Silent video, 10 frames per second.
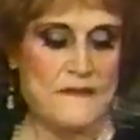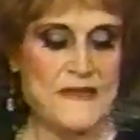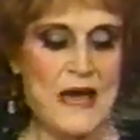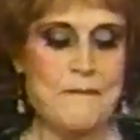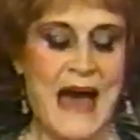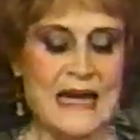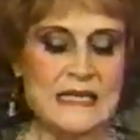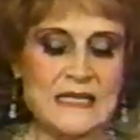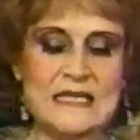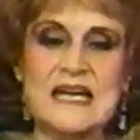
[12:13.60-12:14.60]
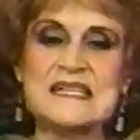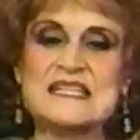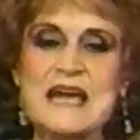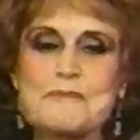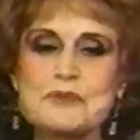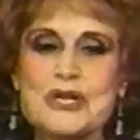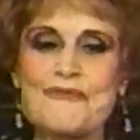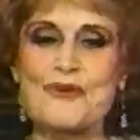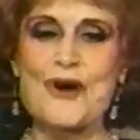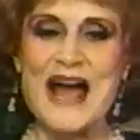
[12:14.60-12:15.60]
the Immaculate Conception
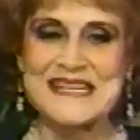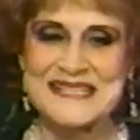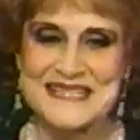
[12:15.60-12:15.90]
of Christ.